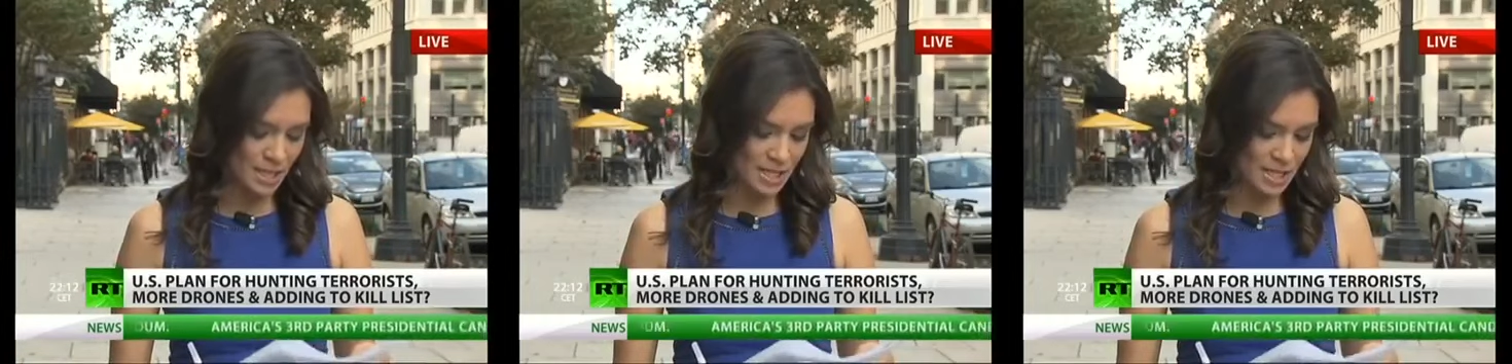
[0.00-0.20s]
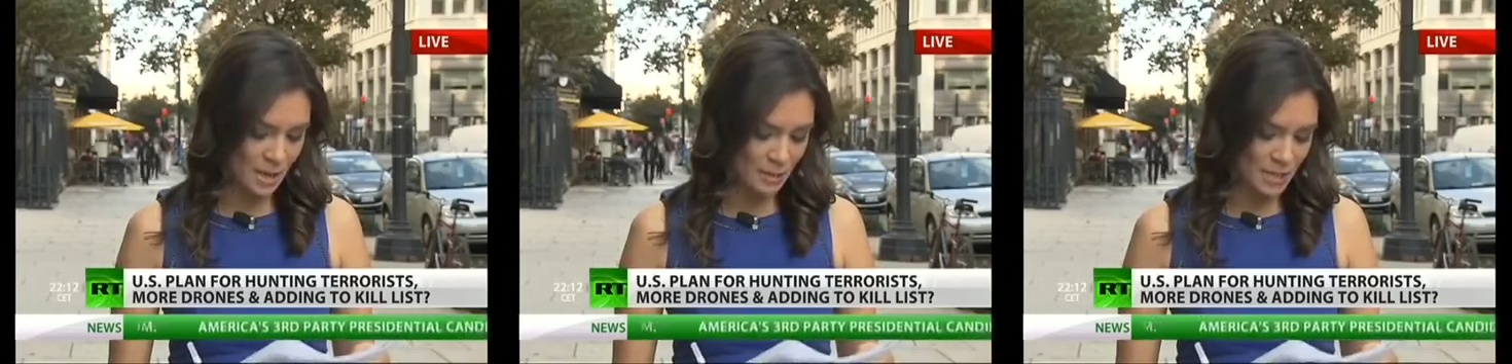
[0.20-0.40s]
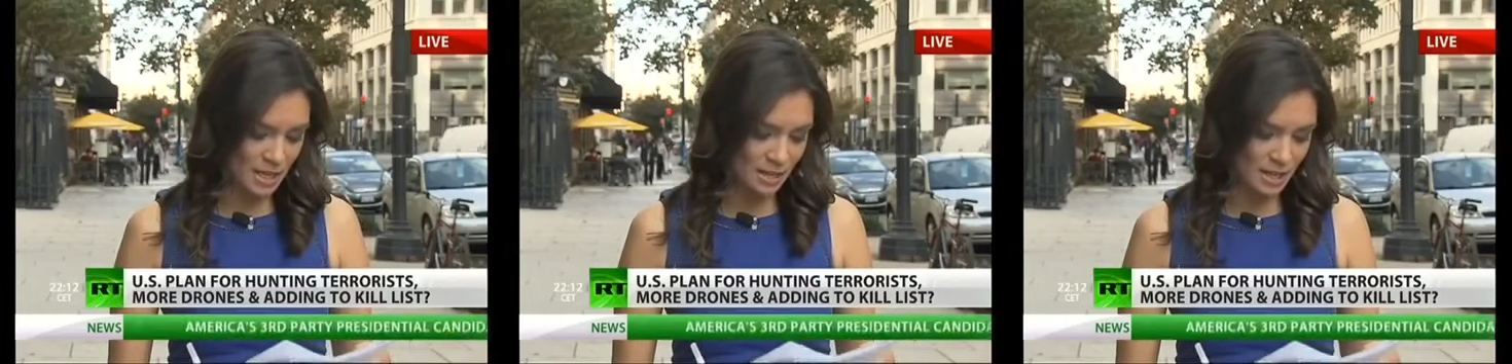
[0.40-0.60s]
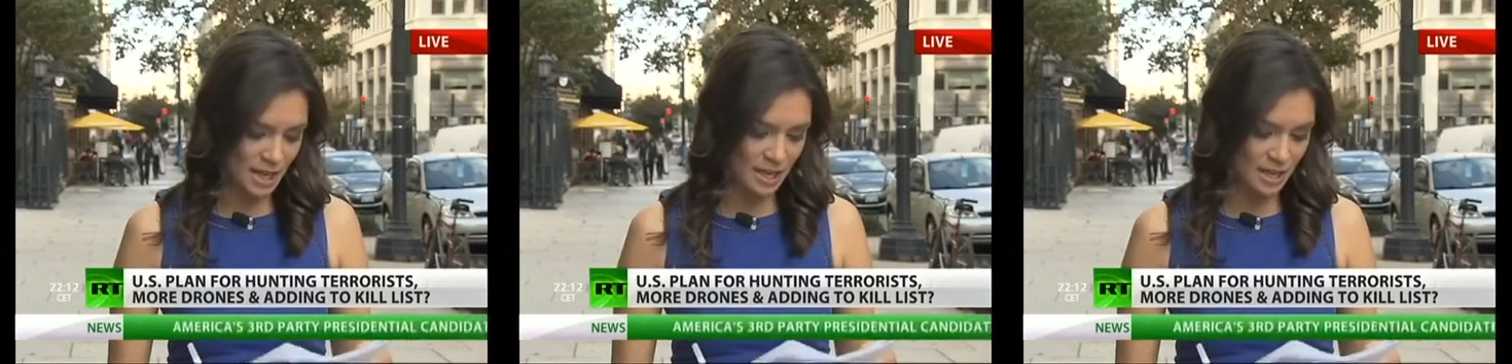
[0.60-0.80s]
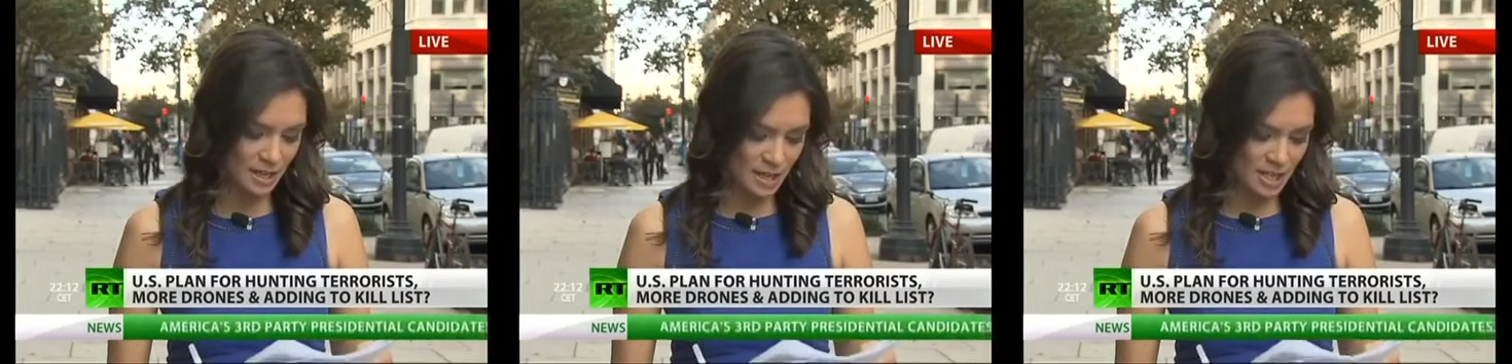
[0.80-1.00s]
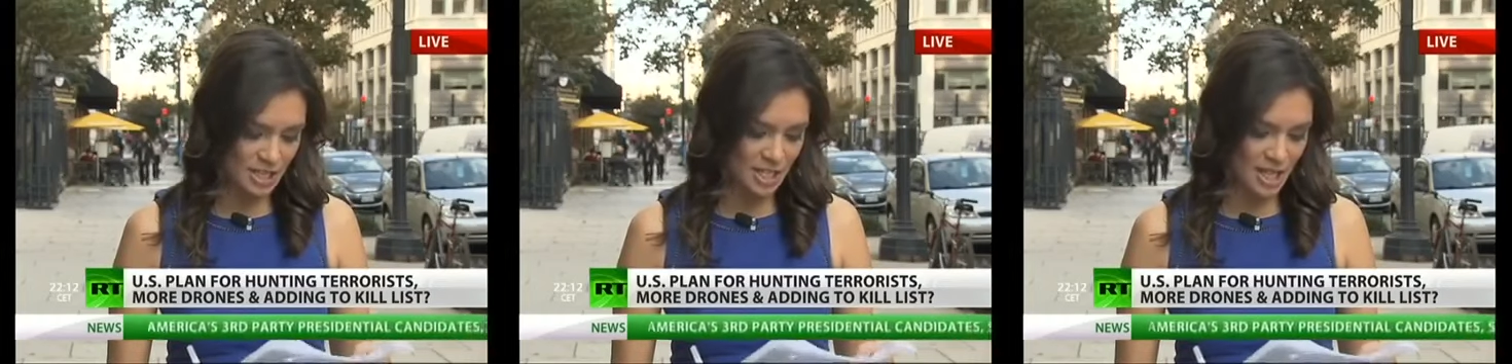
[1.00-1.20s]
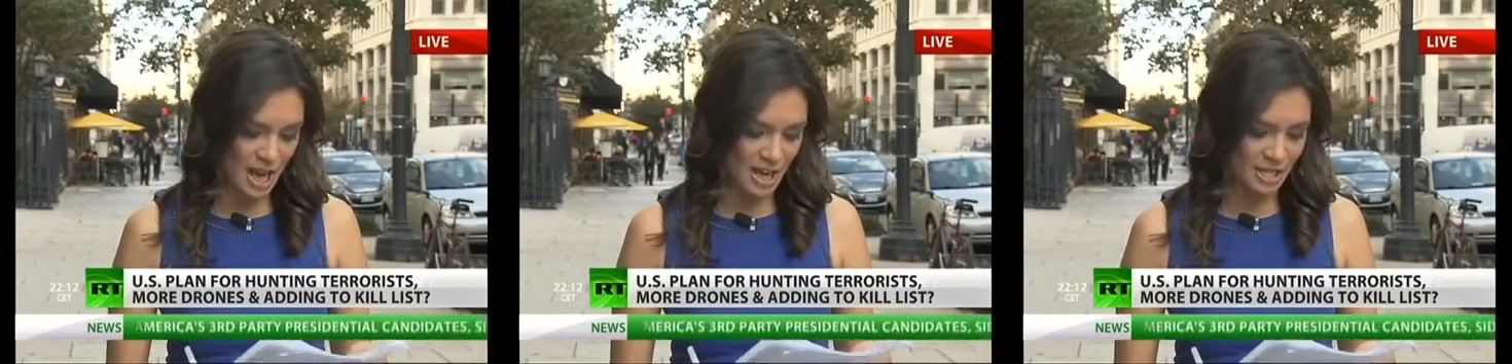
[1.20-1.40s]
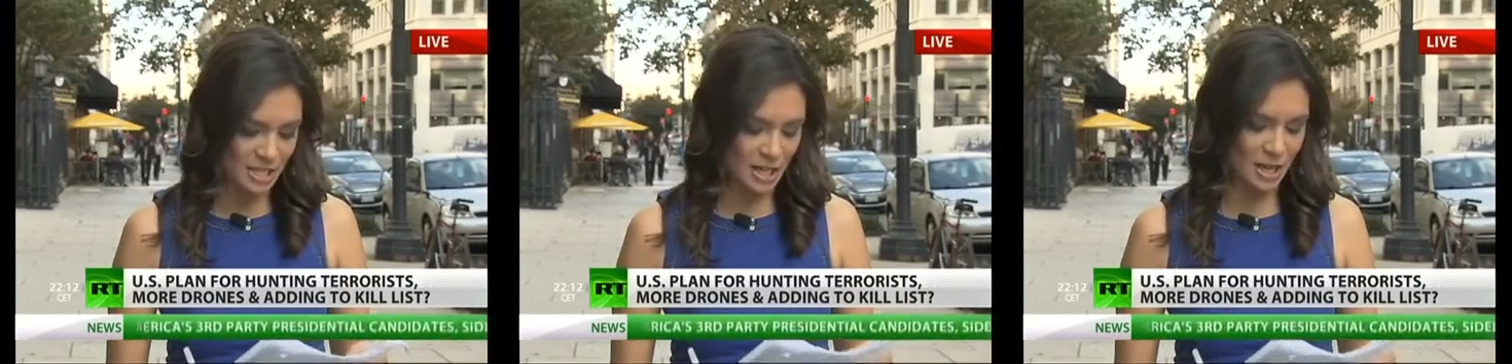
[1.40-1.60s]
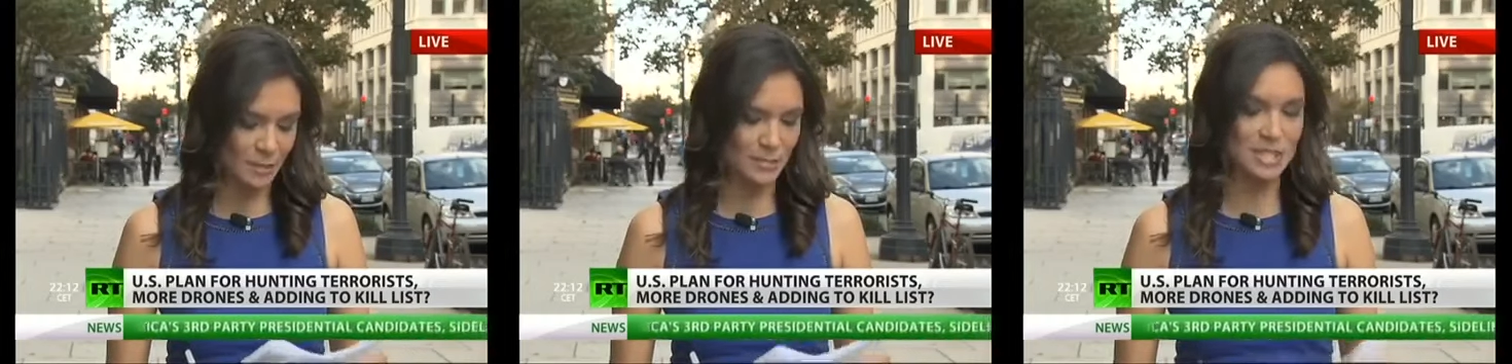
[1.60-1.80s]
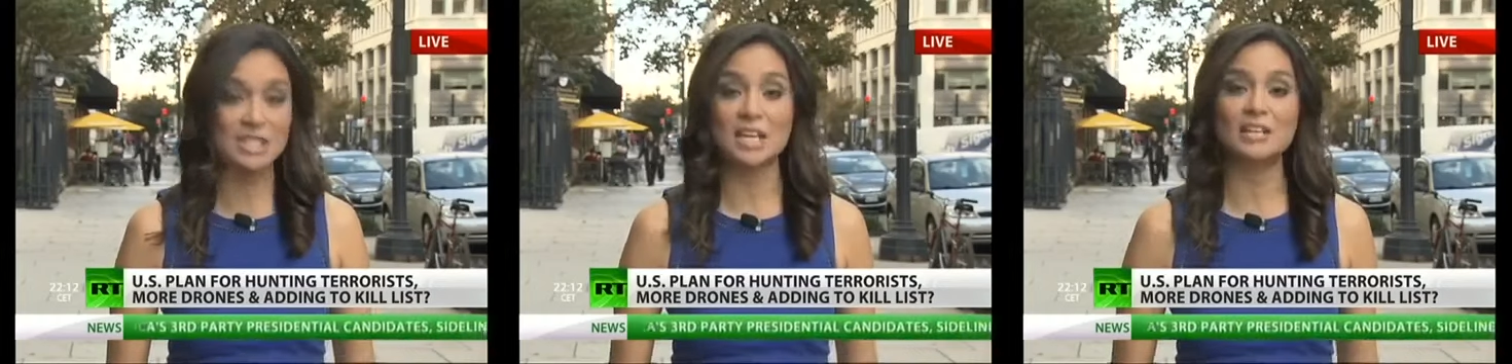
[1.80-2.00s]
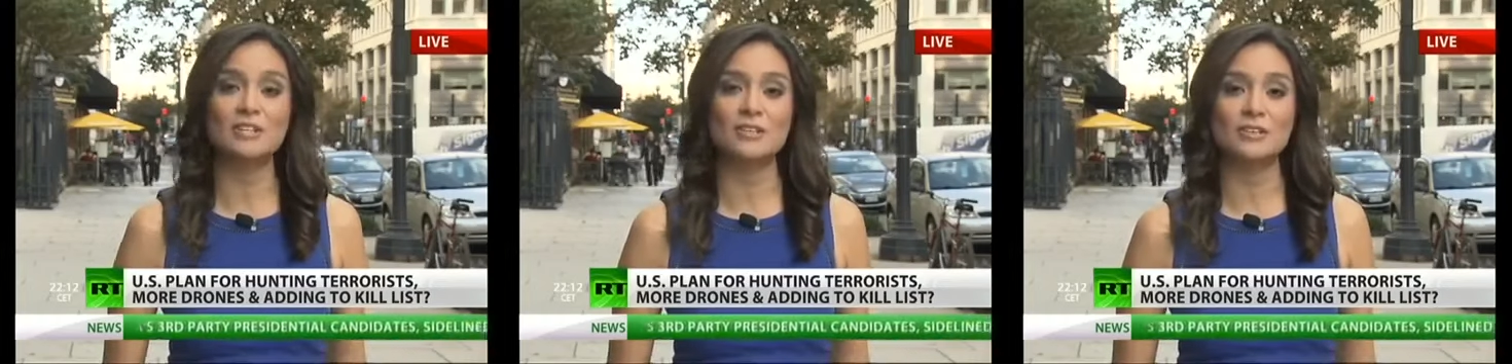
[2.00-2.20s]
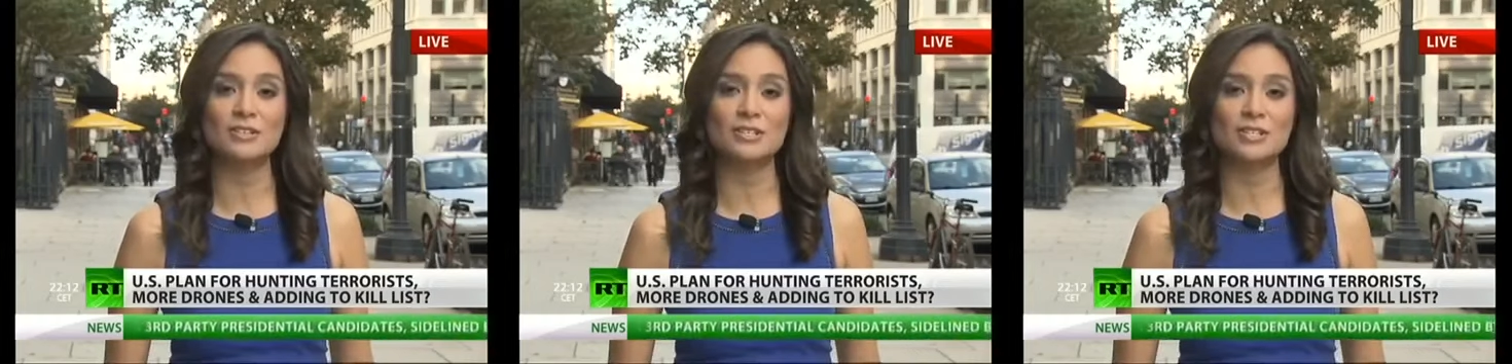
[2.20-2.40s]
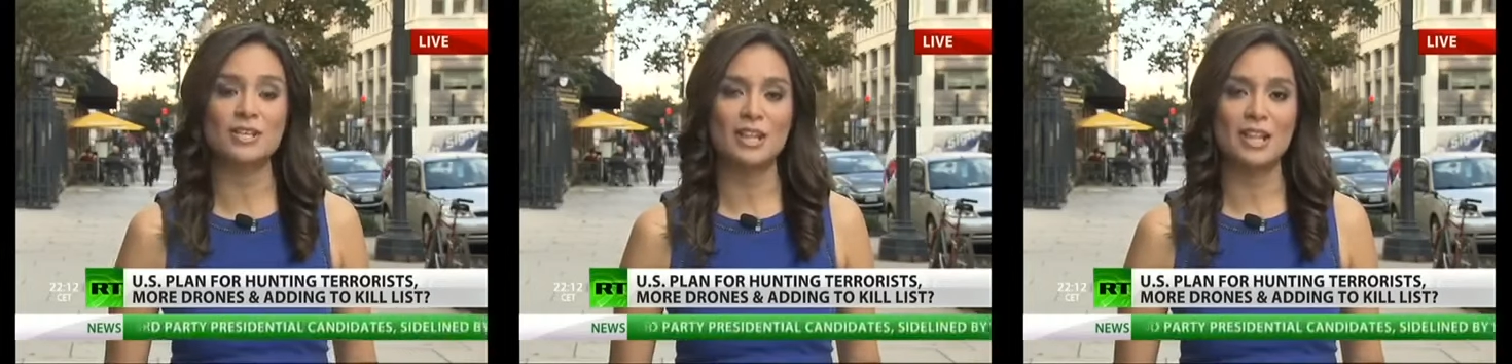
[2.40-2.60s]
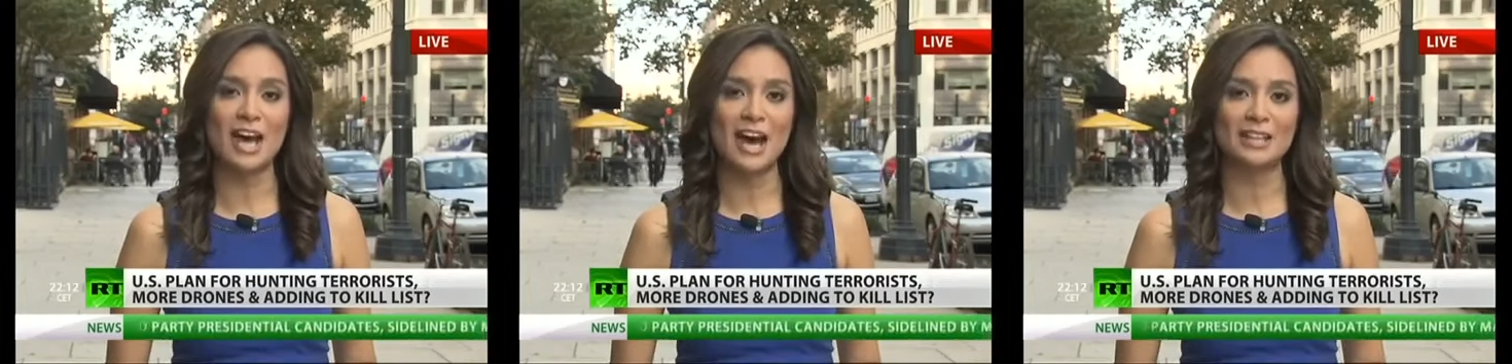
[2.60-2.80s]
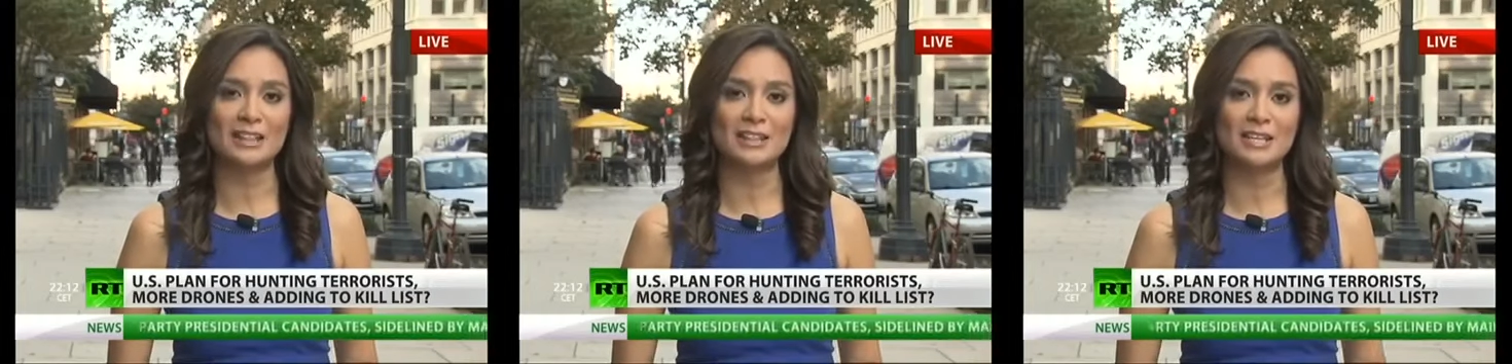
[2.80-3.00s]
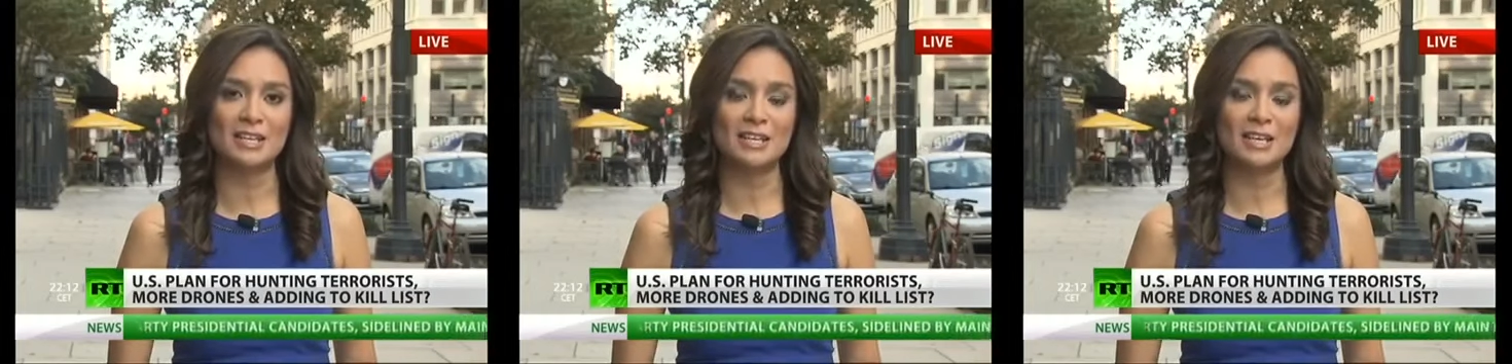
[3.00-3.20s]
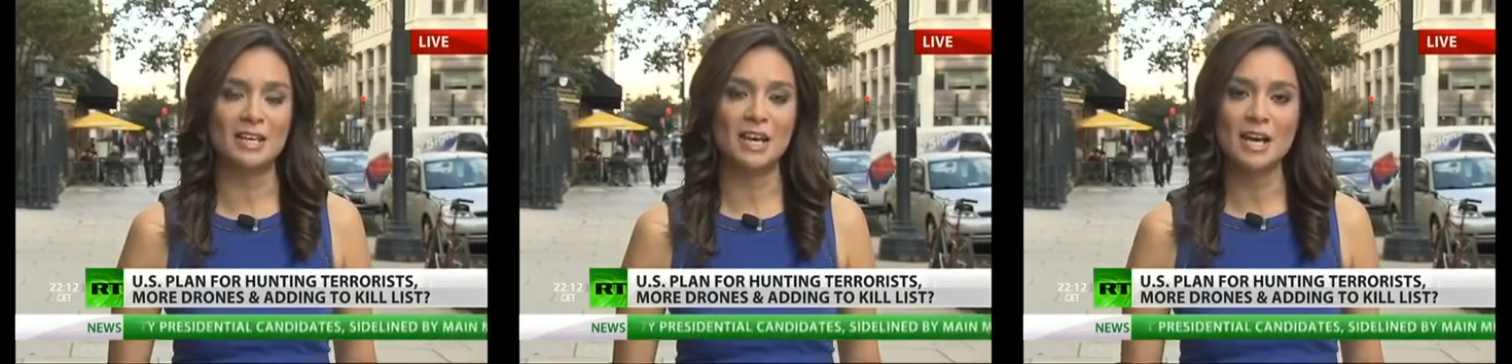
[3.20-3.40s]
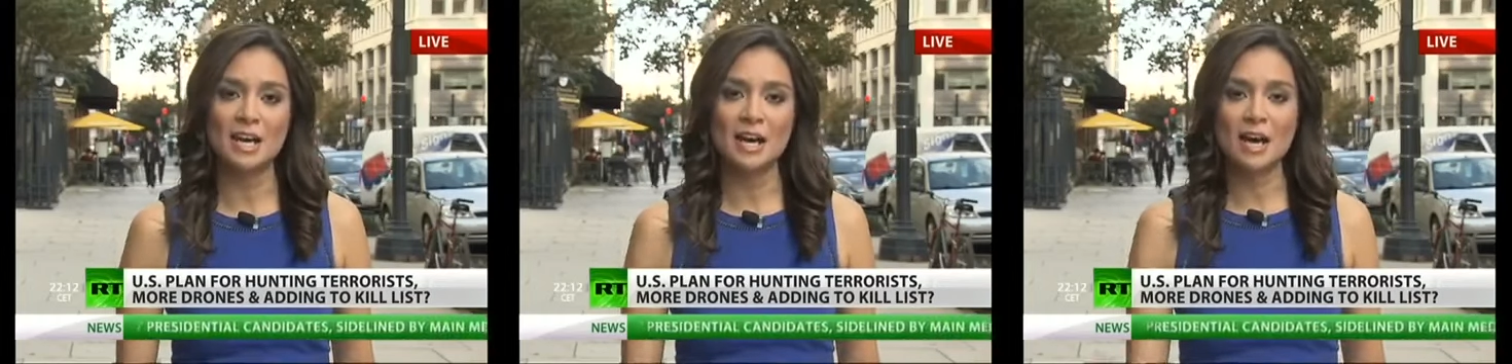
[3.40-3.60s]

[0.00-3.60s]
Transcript: it's something like this that um, signals that the